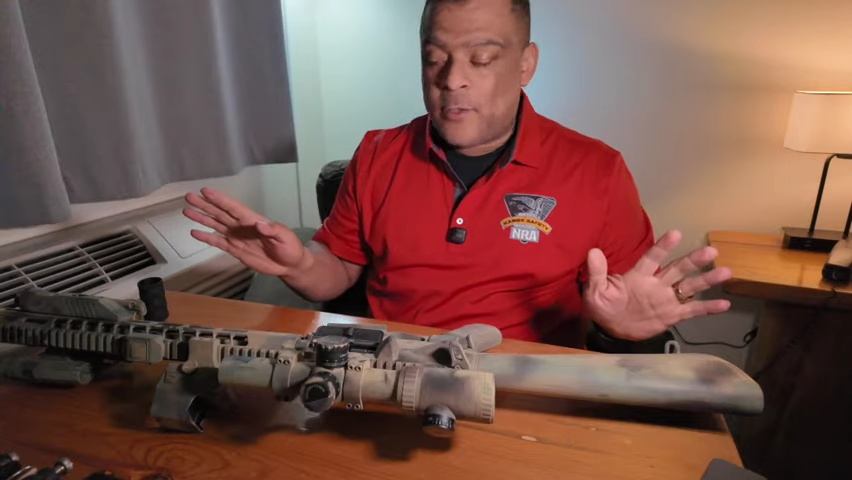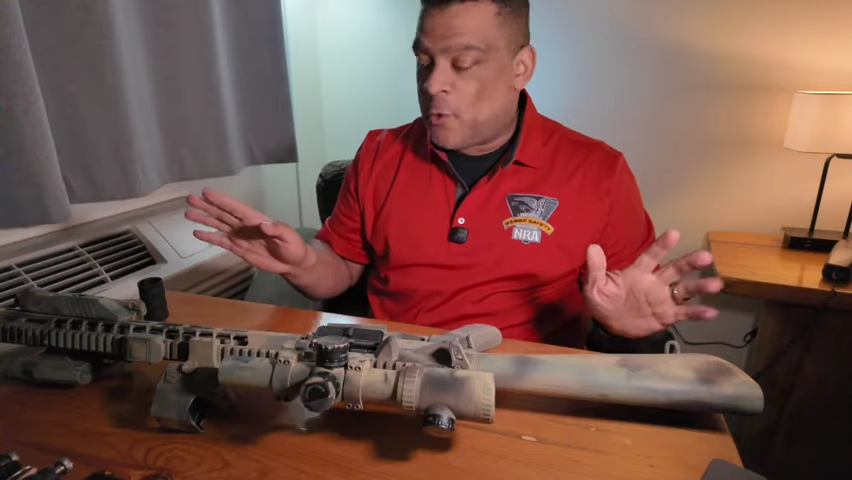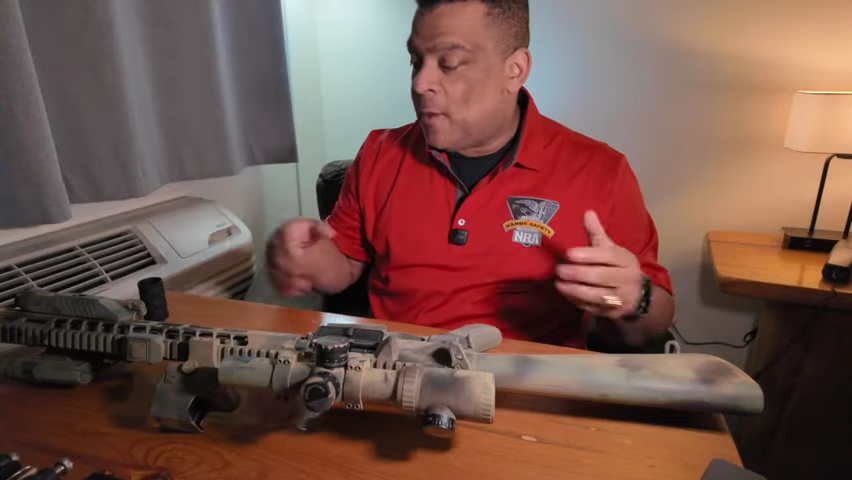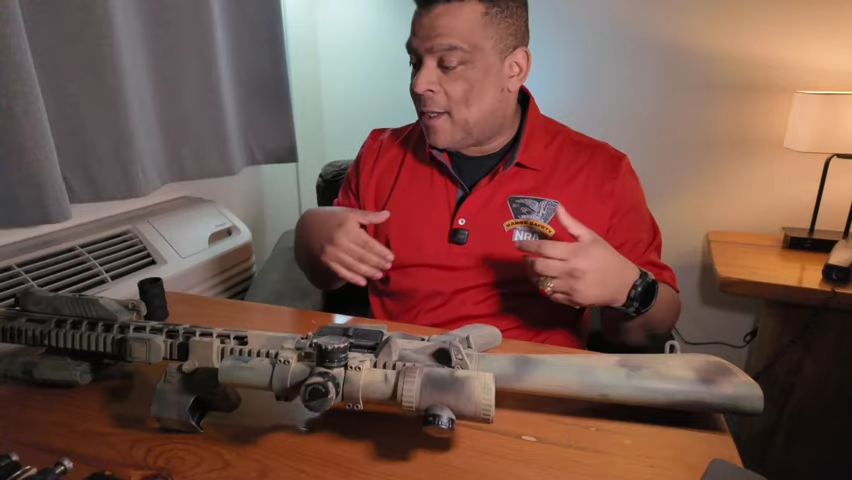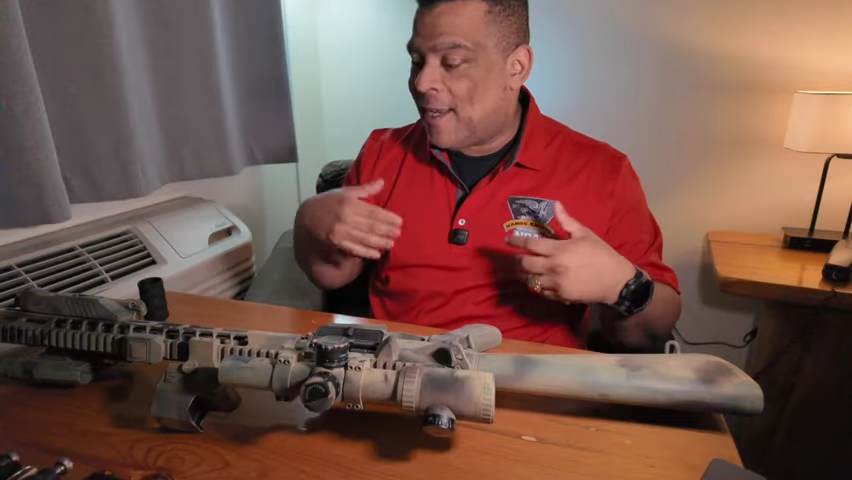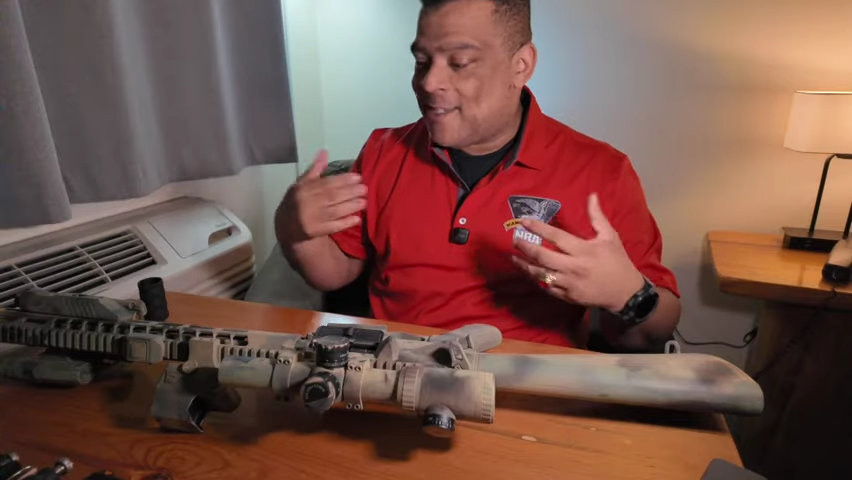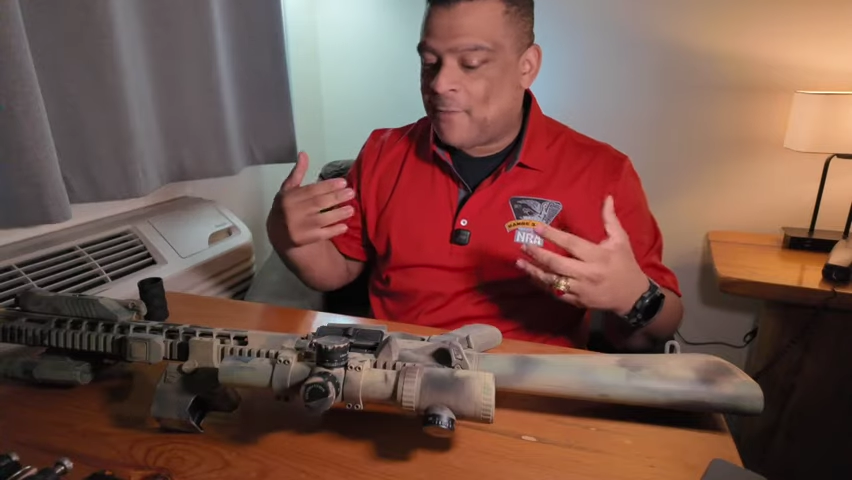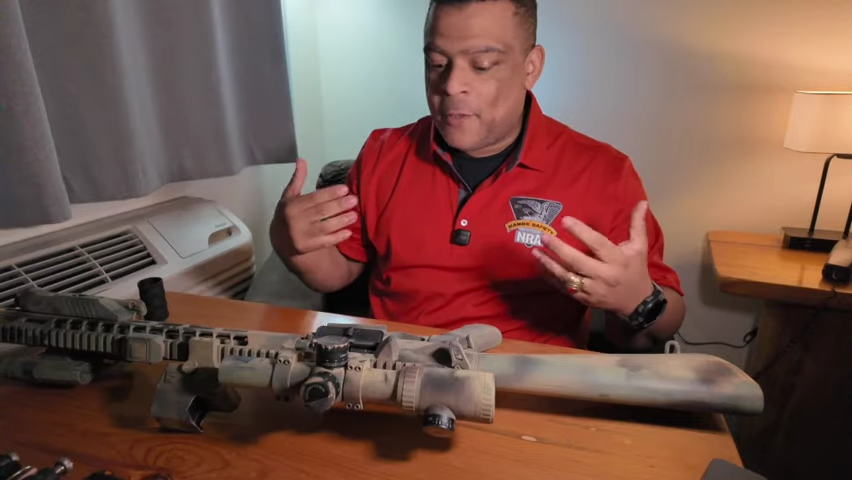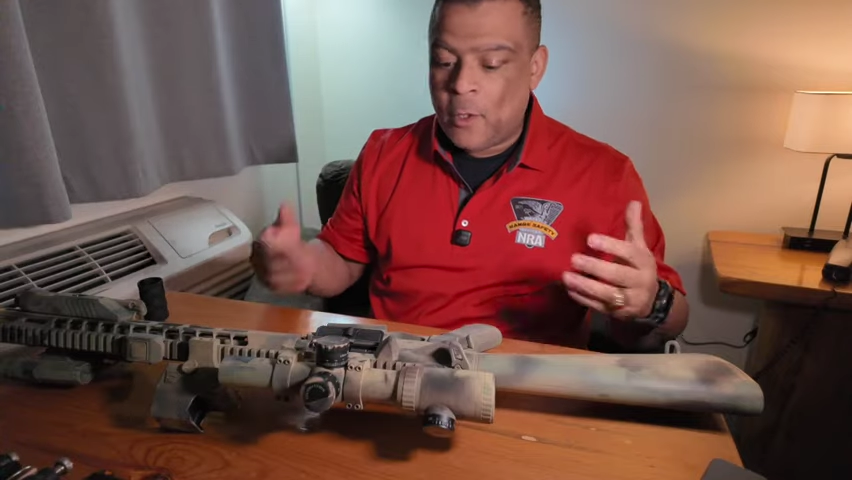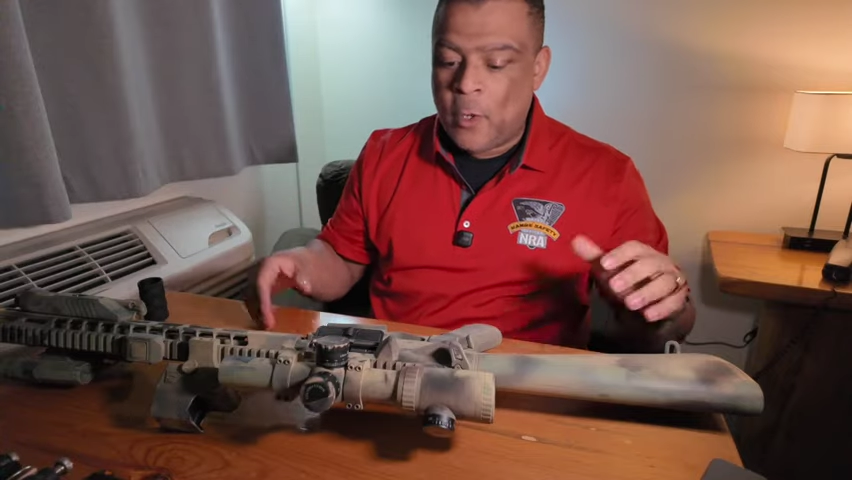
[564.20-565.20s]
treated as
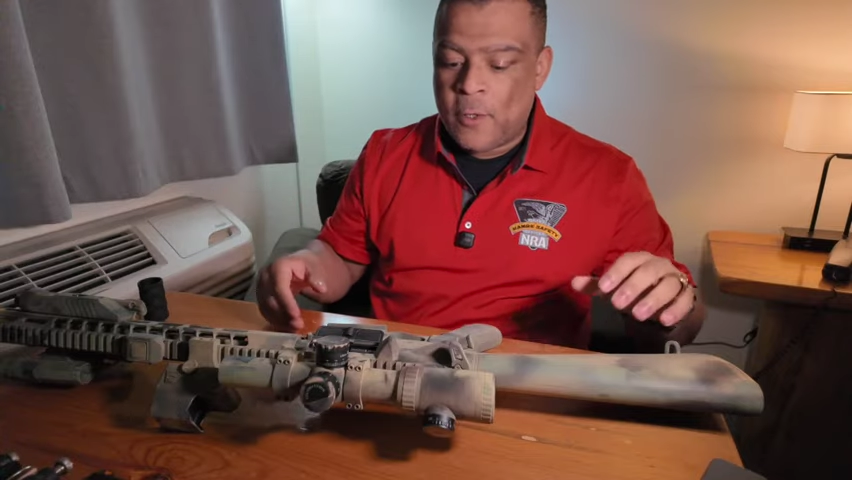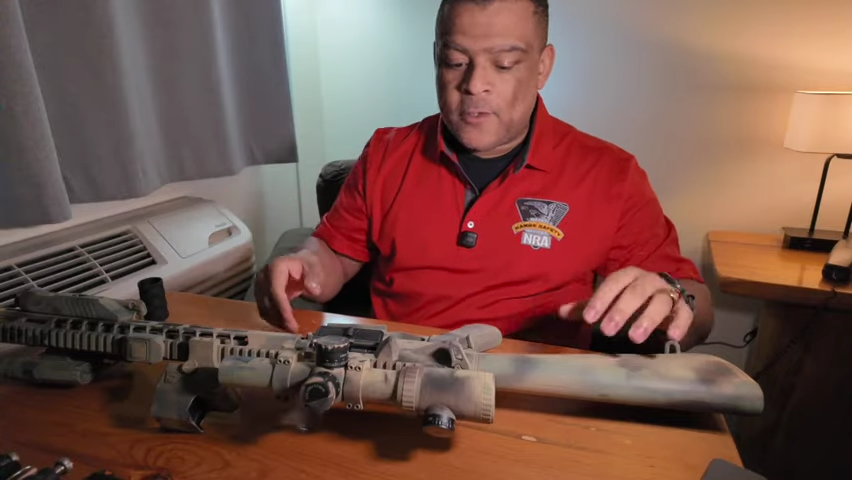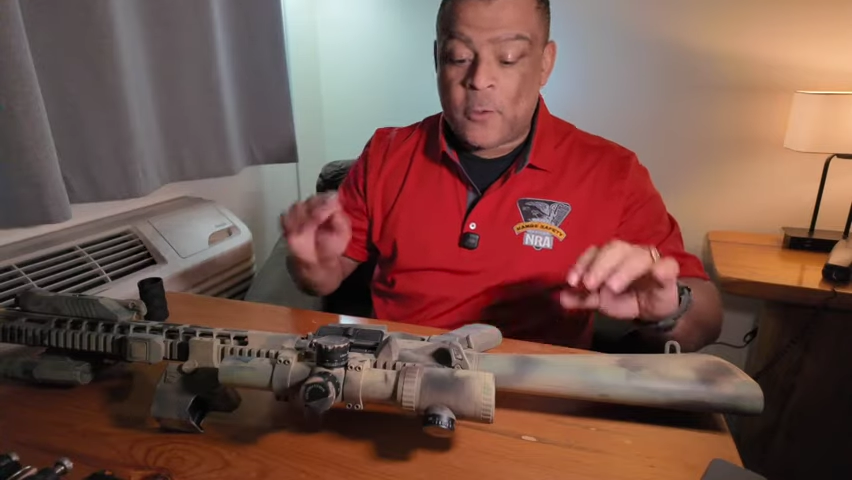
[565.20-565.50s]
if they're loaded.